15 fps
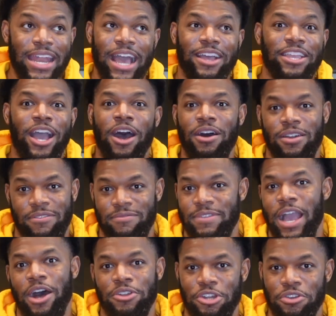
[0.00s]
Now,
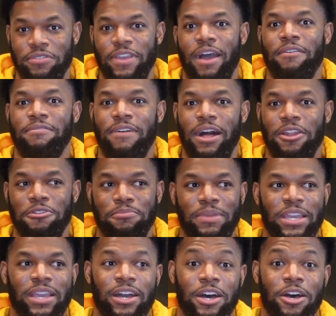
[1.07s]
y'all know, if y'all followed
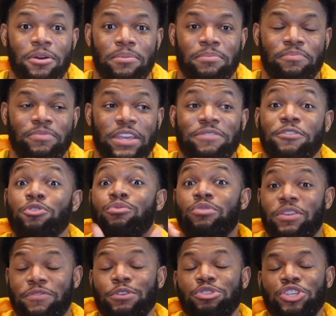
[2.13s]
me, if
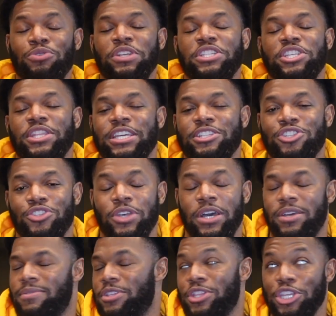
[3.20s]
you tune into
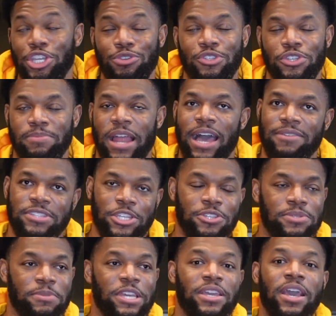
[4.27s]
the YouTube live,
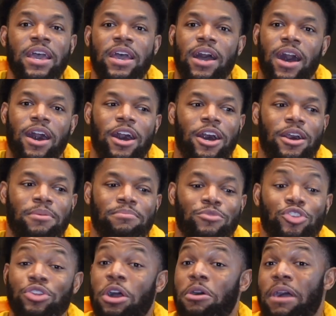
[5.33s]
excuse me,
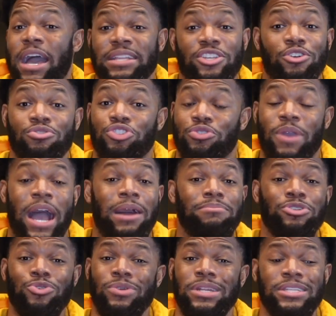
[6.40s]
you know, I told you I'm
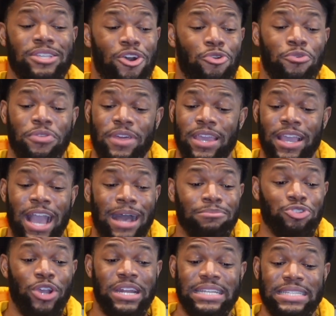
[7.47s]
doing this whole thing. I'm
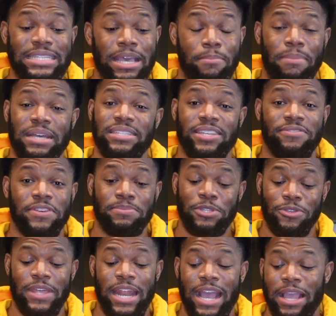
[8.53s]
trying to set myself up
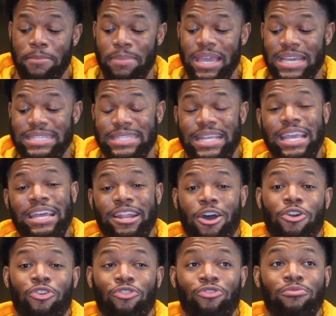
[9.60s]
so that I can be a
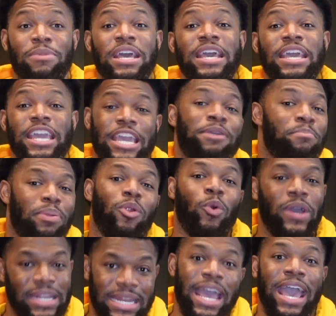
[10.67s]
stay-at-home
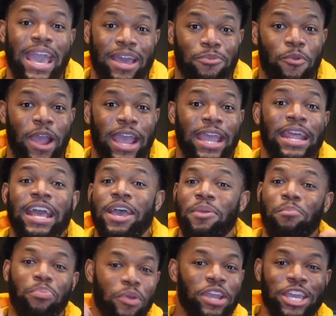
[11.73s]
employee dad, right?
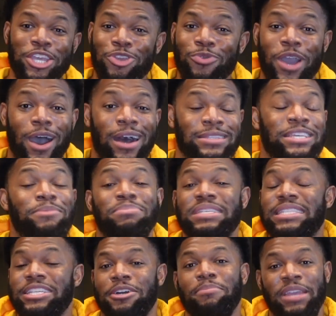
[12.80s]
Bringing you content, but
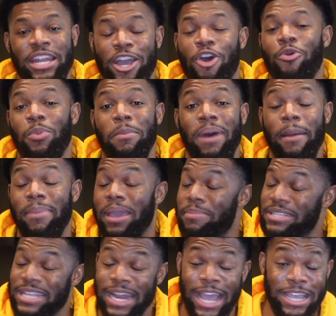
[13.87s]
still being at home with my
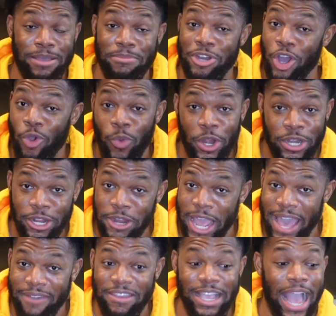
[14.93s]
babies that I am nowhere near
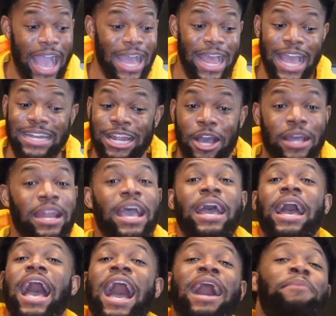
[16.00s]
having.
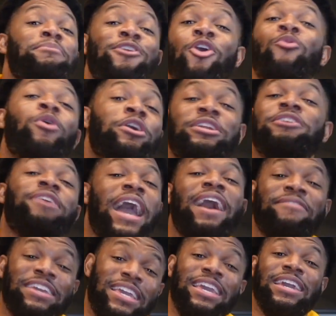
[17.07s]
I'm nowhere near
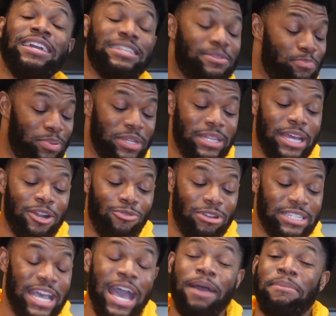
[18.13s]
having kids. Put that on the
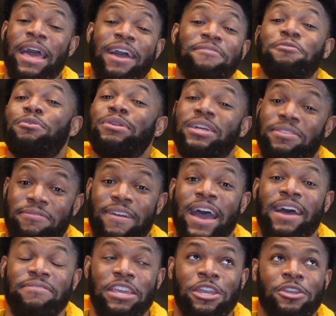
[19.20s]
timeline for another
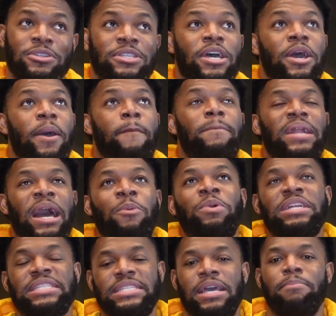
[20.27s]
5 years, but I
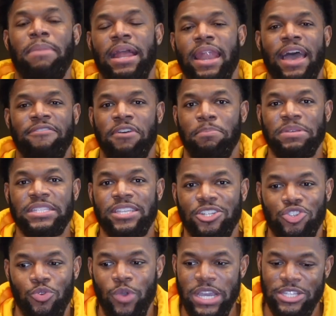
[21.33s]
want to set my life up in
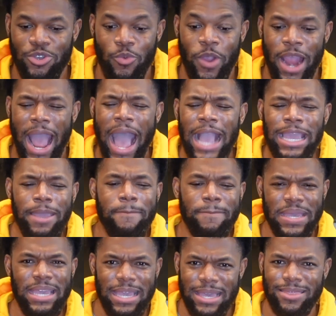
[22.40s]
such a way to where I can
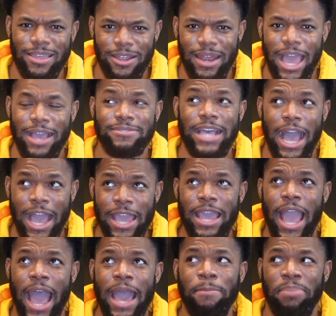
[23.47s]
be in their lives.
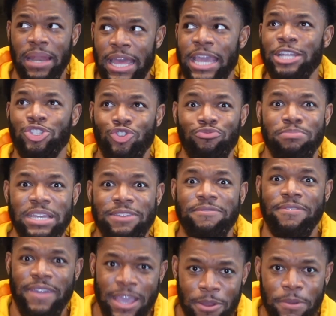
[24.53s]
I plan to be
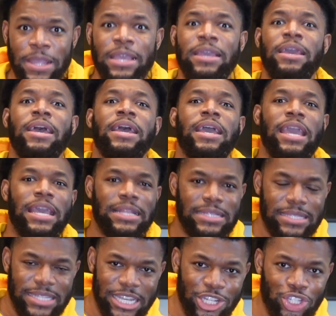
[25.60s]
very
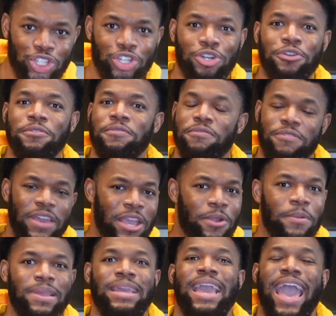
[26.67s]
intentional,
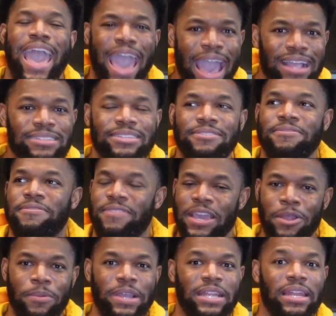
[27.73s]
very active,
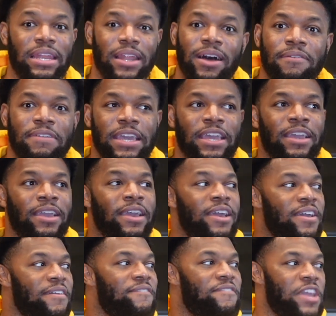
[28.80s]
very loving,
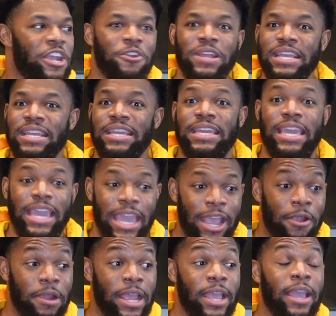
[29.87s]
very
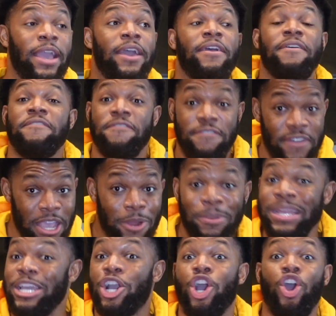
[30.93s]
caring,
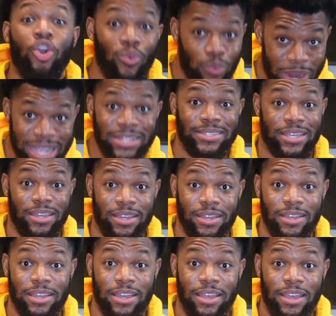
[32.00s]
very correcting
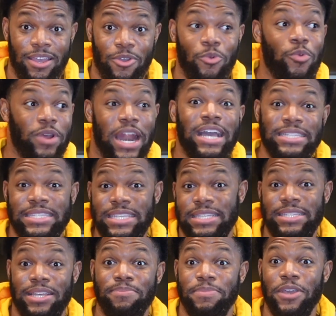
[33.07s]
when I see
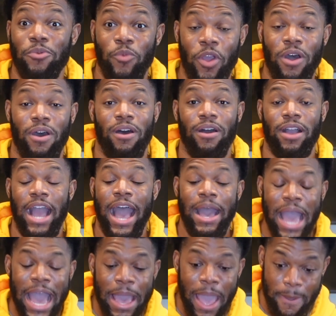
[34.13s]
something wrong.
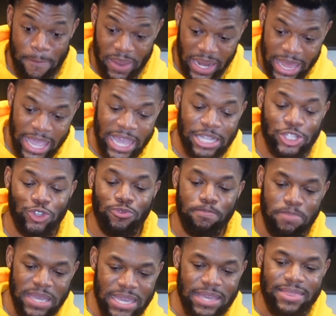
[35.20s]
I plan to
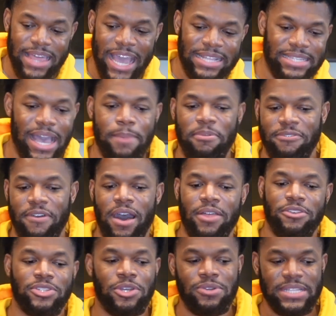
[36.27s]
be that type of
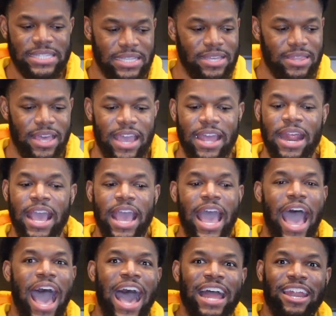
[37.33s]
father. So to see that,
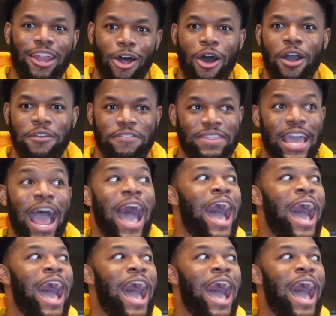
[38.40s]
I long for that.